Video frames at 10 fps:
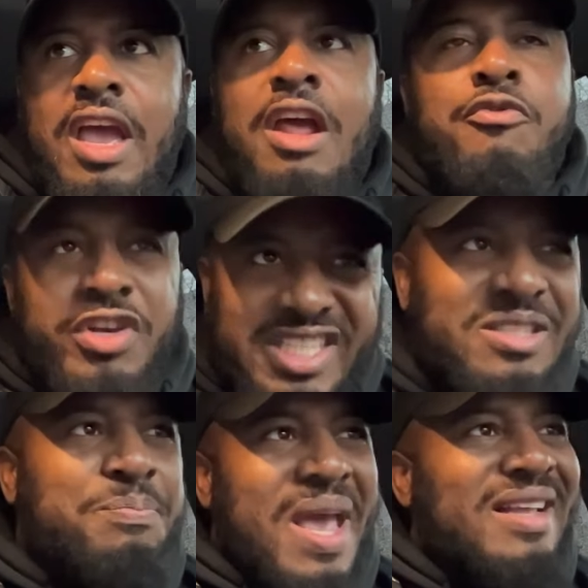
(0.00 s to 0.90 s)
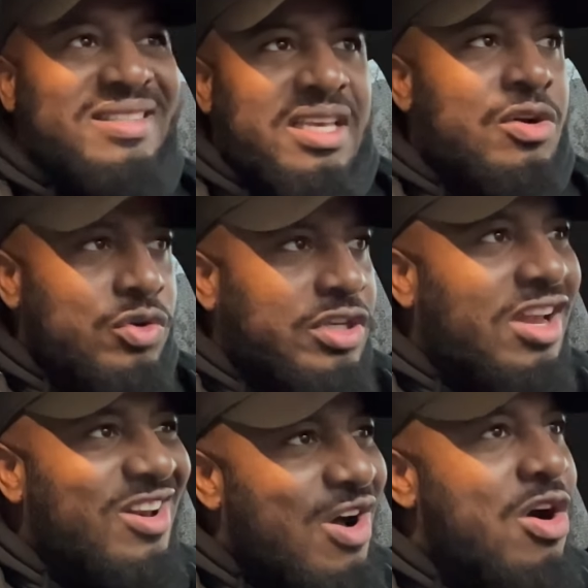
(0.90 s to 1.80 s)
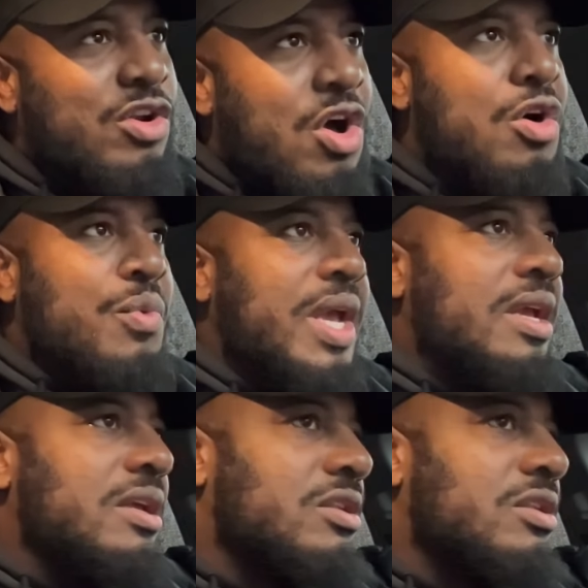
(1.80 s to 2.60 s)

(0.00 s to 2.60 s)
and respect goes a long, long way.